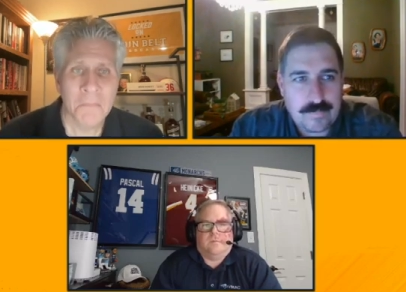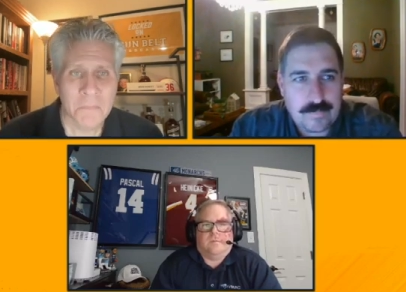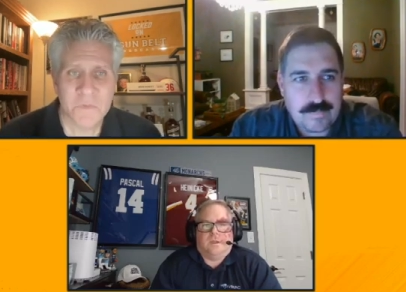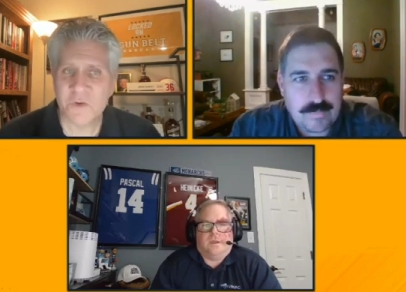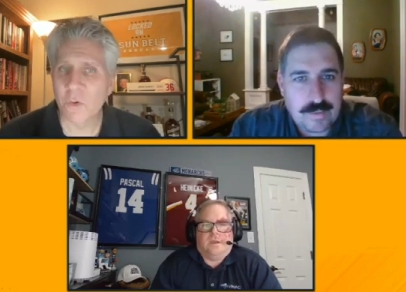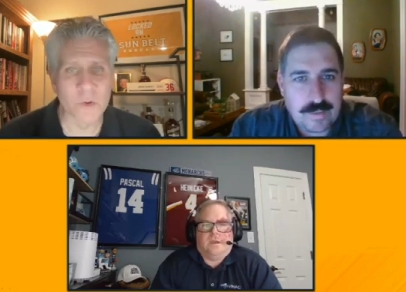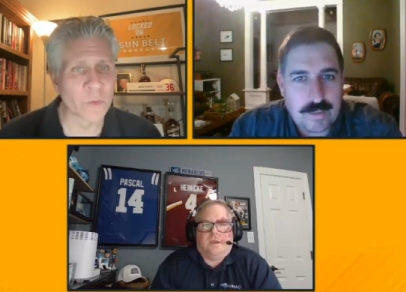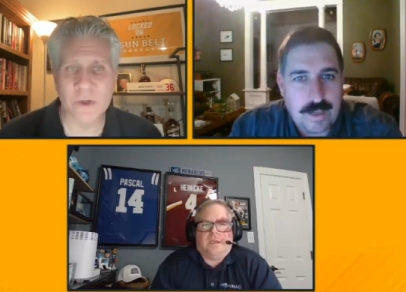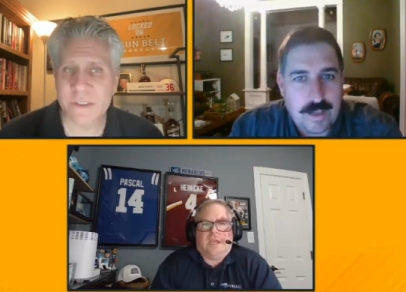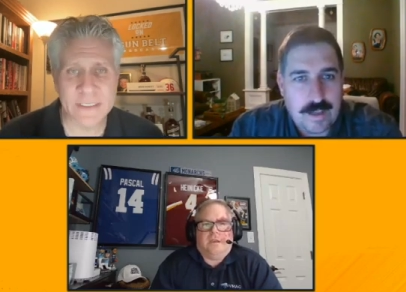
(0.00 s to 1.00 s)
Speaker 1: So it wouldn't
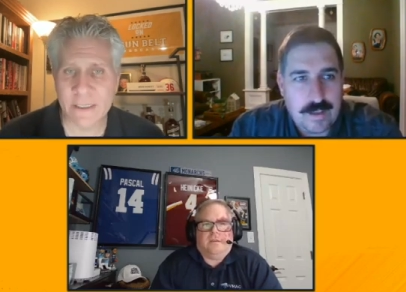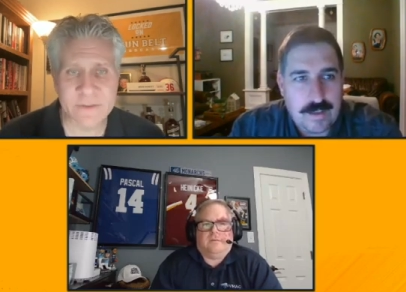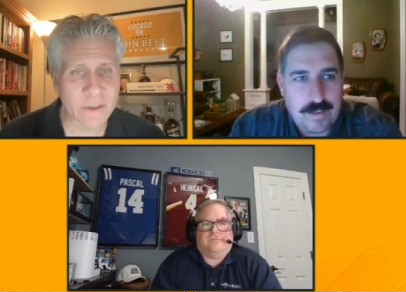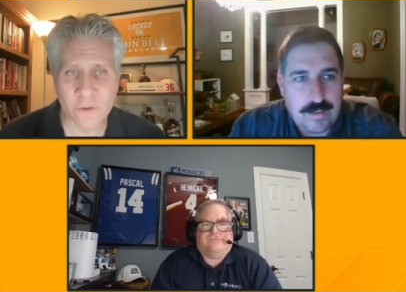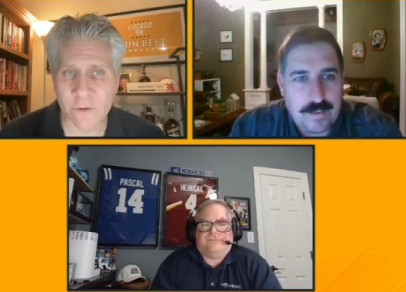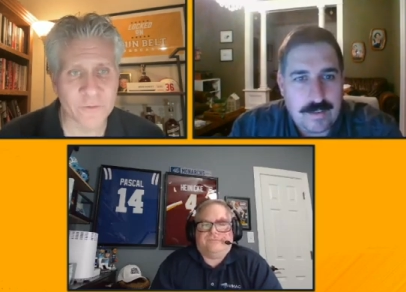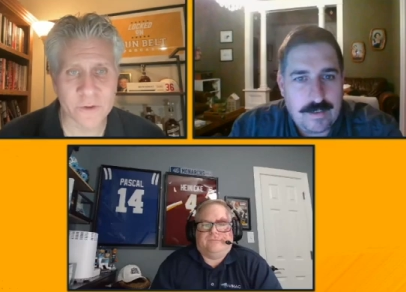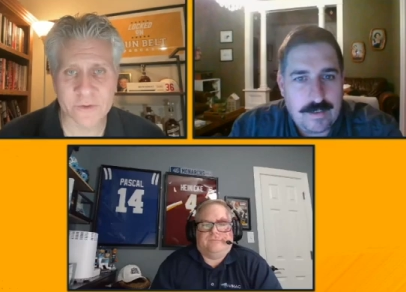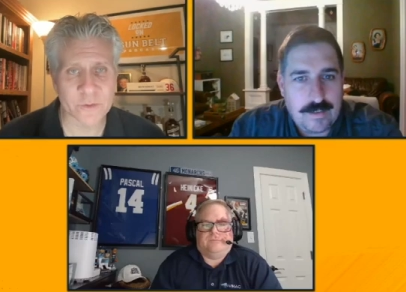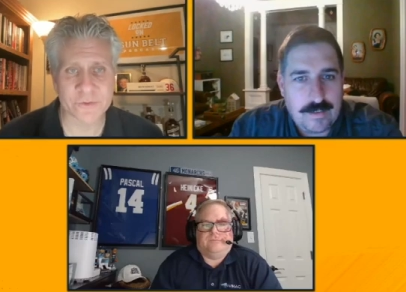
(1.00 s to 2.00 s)
work in downtown
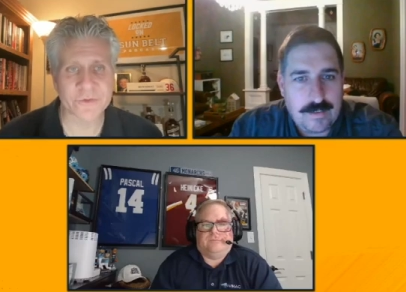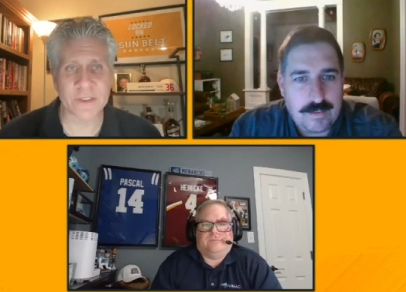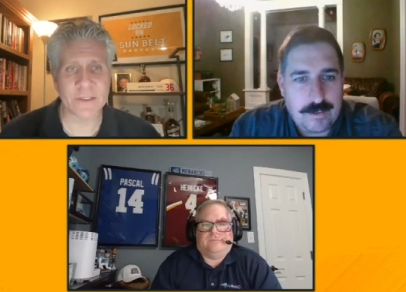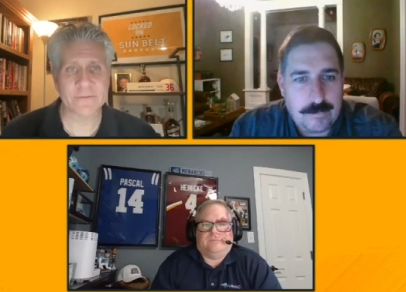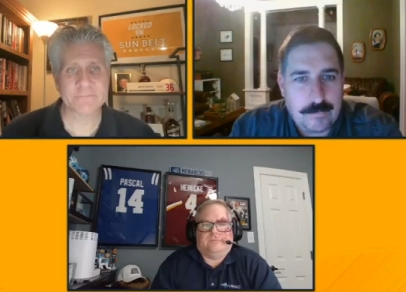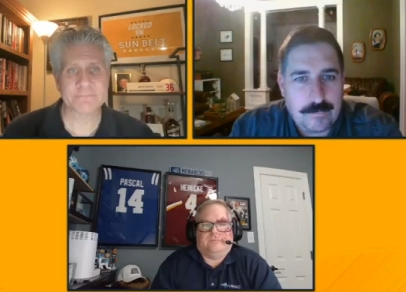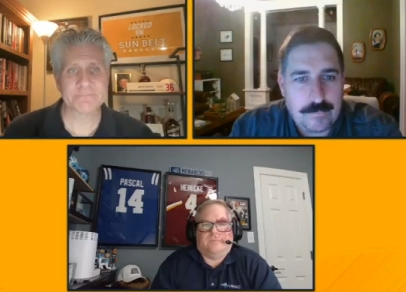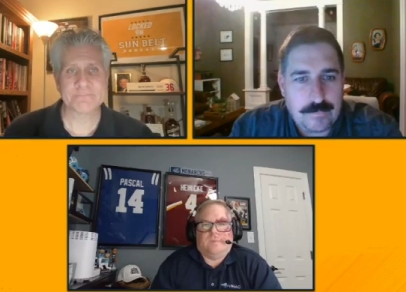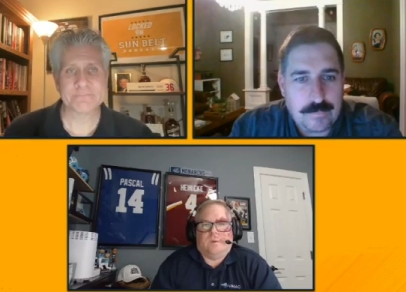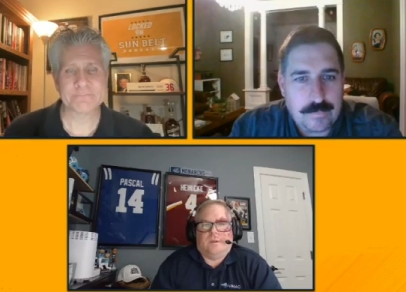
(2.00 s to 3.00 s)
Norfolk, is what you're saying.
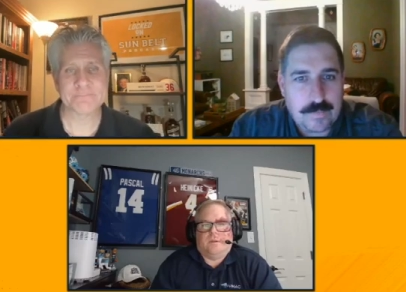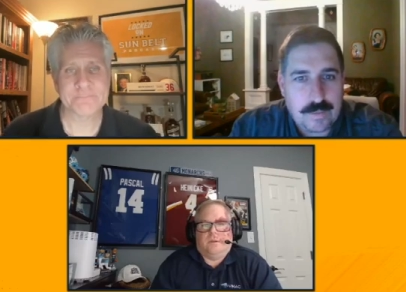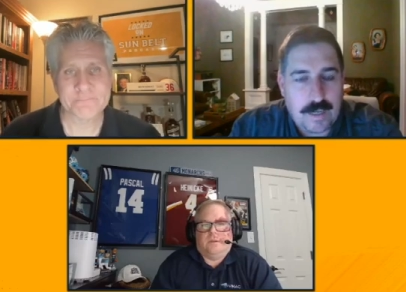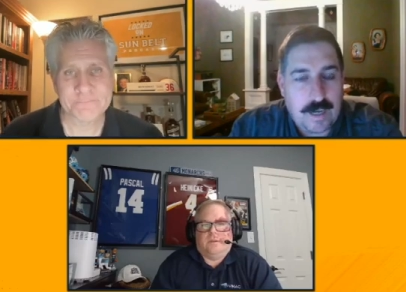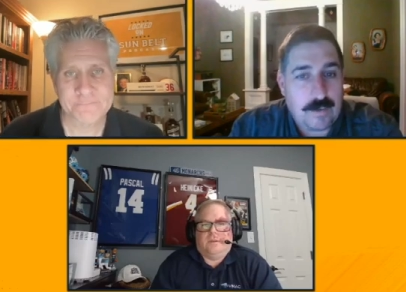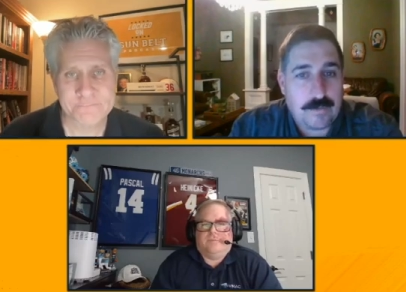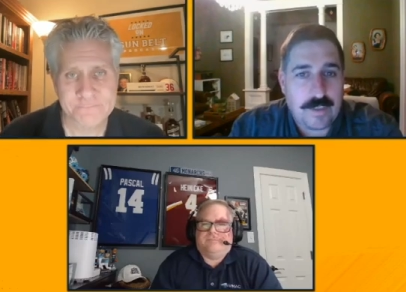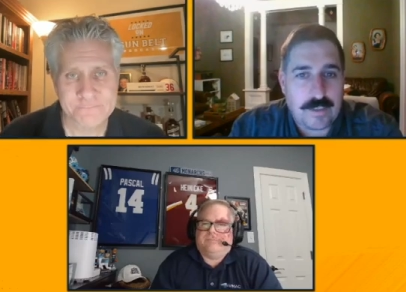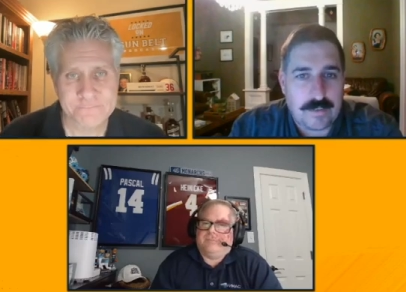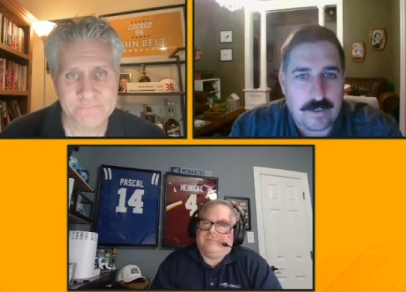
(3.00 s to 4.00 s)
Speaker 2: I don't
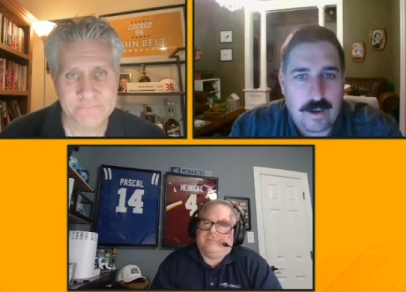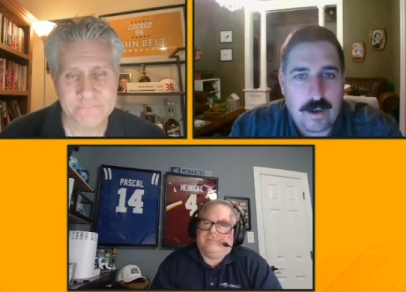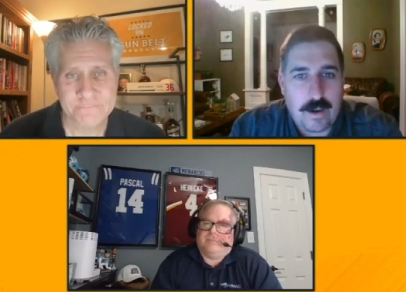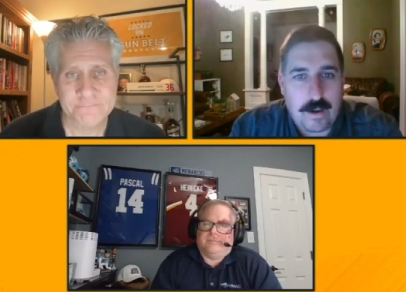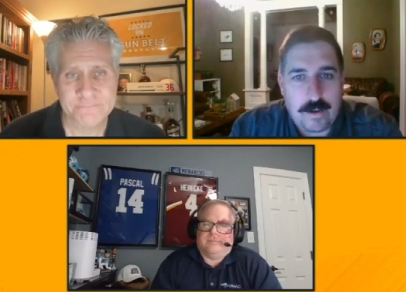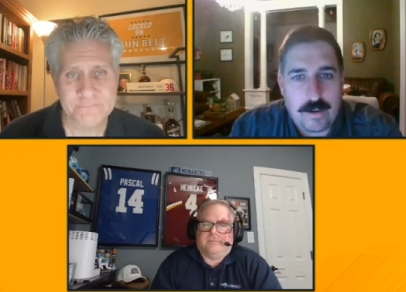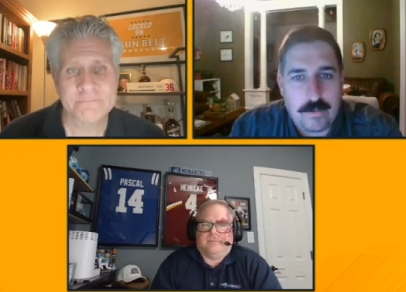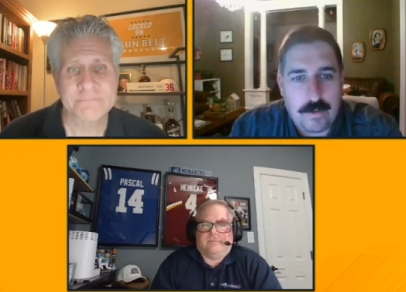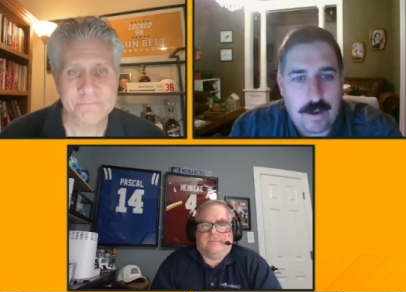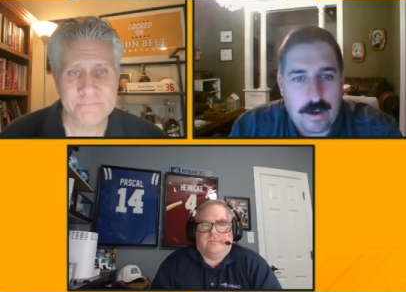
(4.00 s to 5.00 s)
think so. I
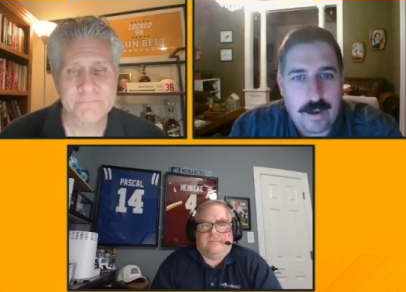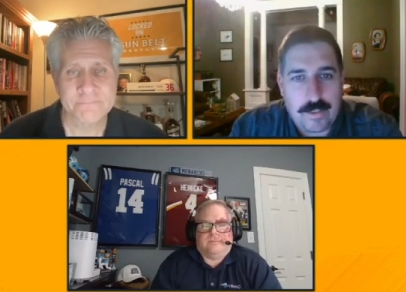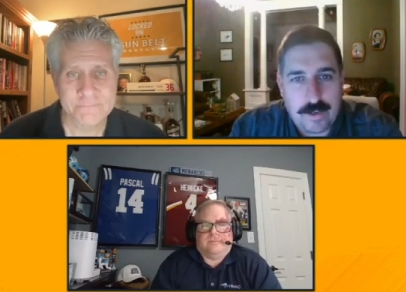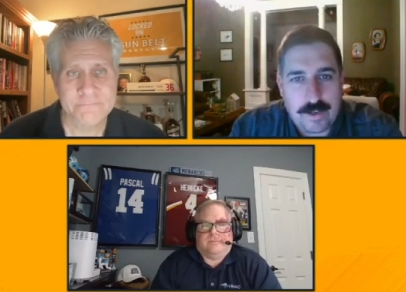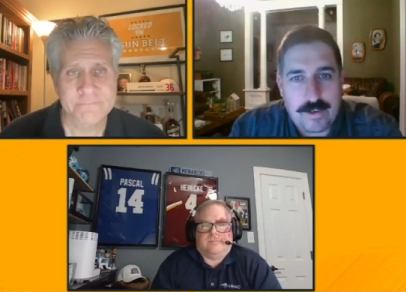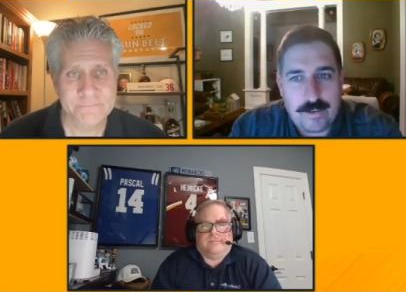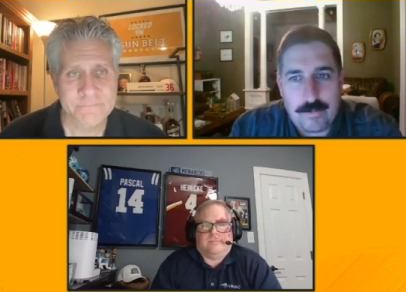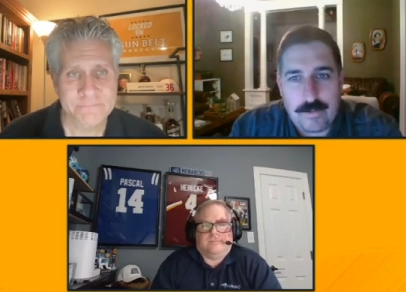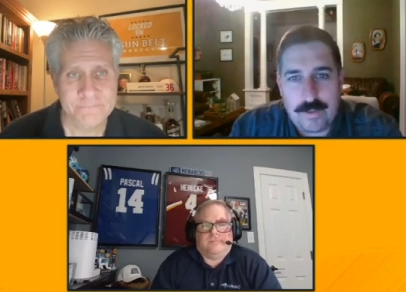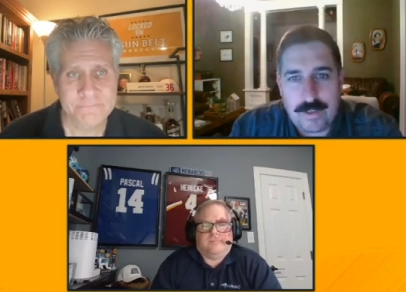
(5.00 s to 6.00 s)
I think
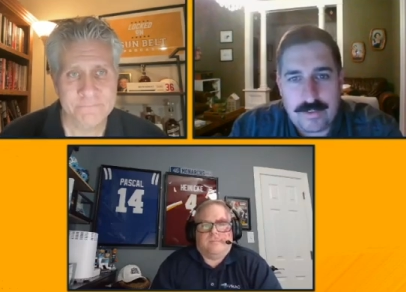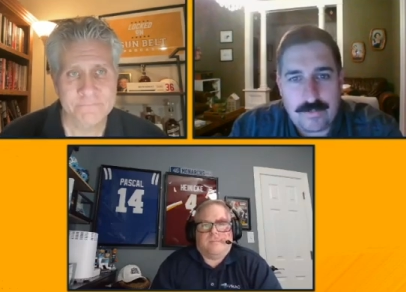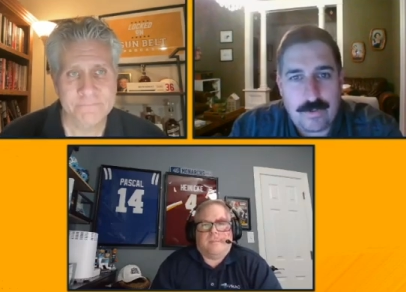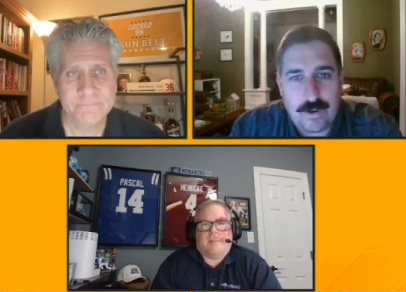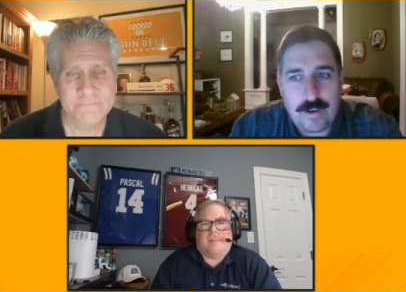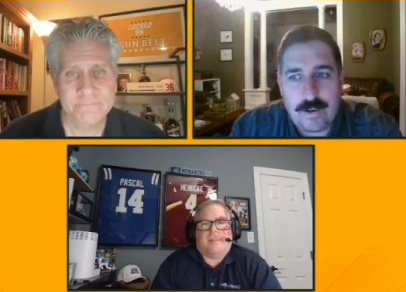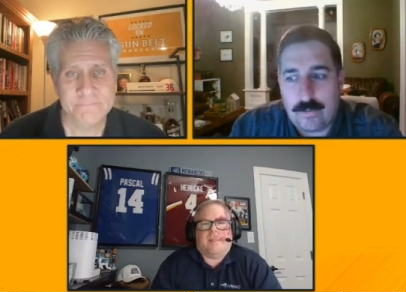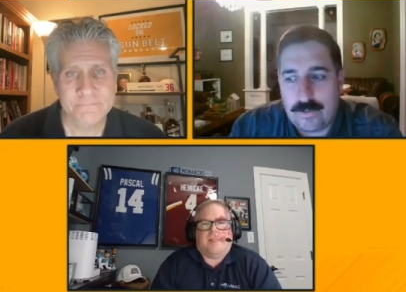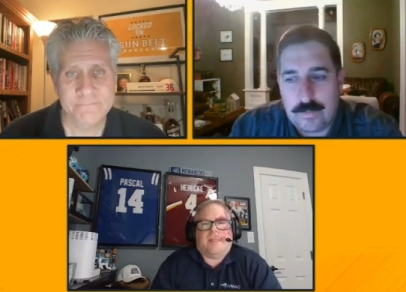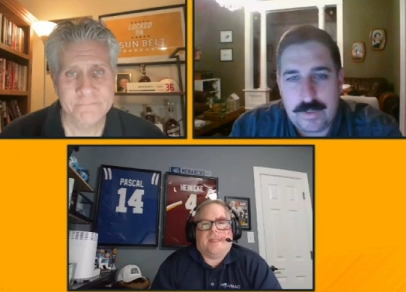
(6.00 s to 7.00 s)
this is why
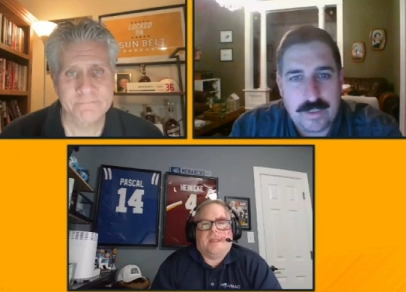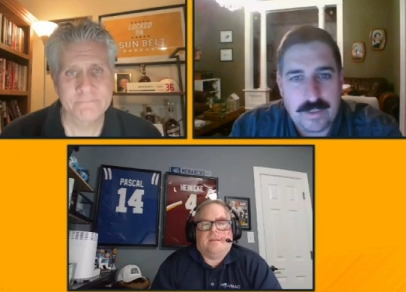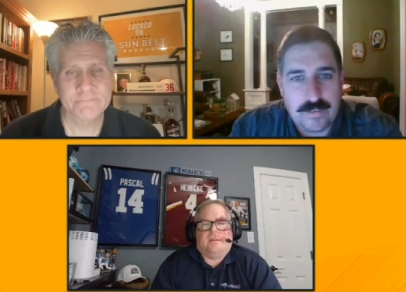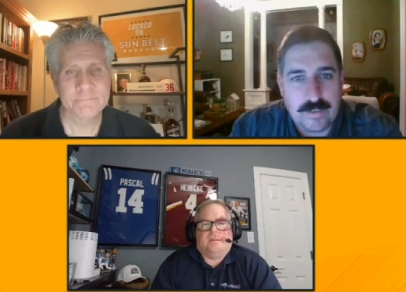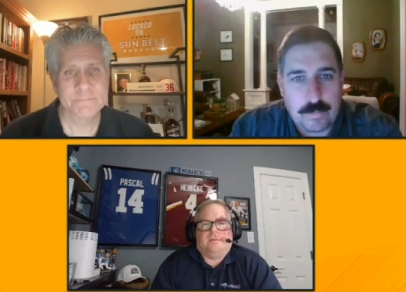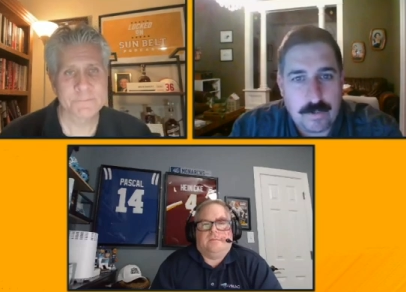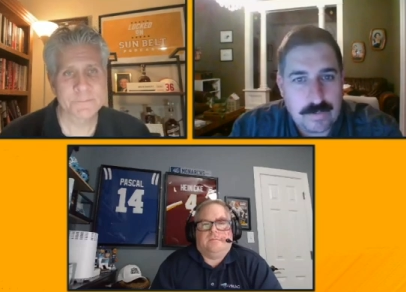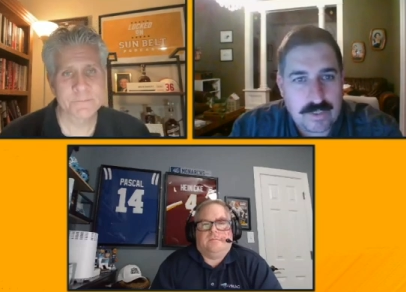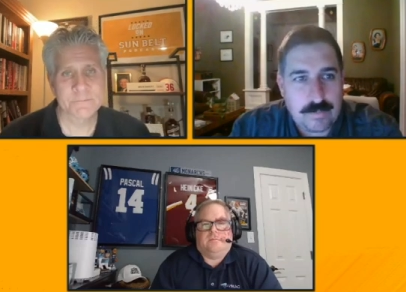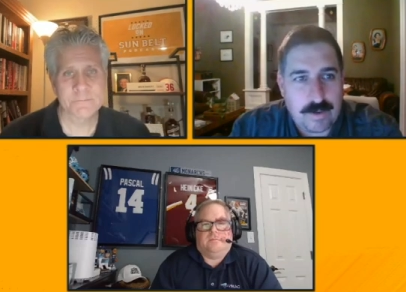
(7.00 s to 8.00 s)
Old Dominion is in the
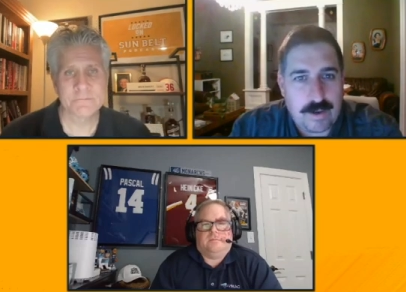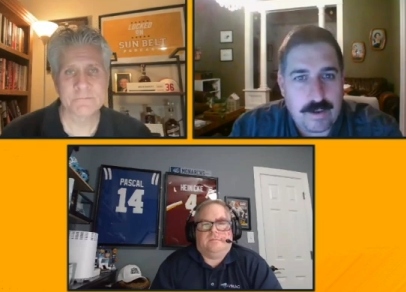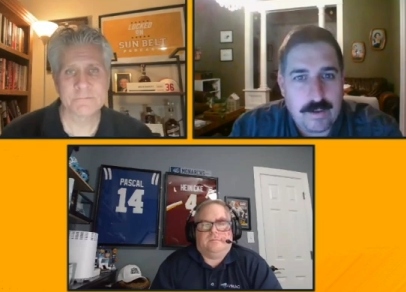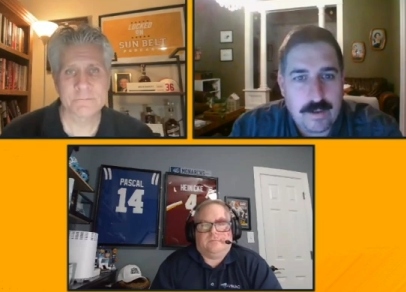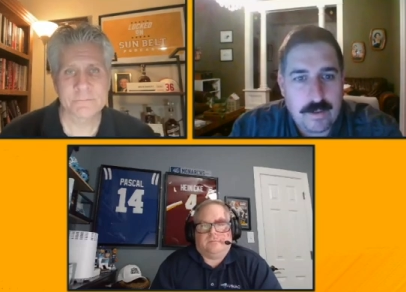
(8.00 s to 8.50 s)
perfect spot